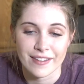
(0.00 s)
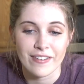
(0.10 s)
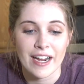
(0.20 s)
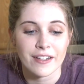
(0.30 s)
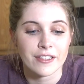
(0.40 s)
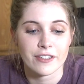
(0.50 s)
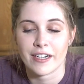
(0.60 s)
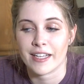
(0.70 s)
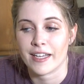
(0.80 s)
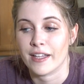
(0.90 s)
The final
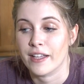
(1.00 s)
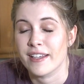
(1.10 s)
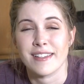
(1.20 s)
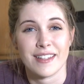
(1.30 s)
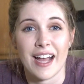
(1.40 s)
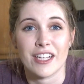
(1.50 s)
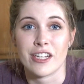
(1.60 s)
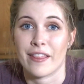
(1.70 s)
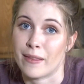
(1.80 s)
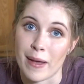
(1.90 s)
ingredient slash
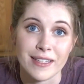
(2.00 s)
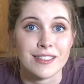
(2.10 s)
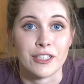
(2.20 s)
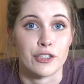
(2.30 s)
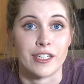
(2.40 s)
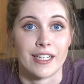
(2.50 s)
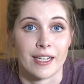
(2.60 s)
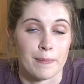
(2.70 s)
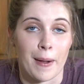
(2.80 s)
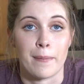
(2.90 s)
the best
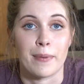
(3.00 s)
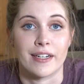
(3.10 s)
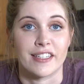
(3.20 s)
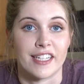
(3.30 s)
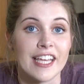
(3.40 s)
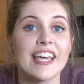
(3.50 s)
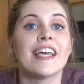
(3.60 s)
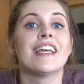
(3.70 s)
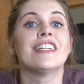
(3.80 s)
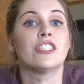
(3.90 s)
ingredient in my opinion,
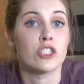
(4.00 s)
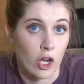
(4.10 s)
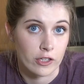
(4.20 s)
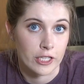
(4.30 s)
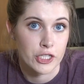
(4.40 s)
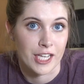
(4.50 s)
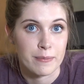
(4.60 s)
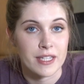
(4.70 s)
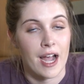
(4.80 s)
chocolate chips.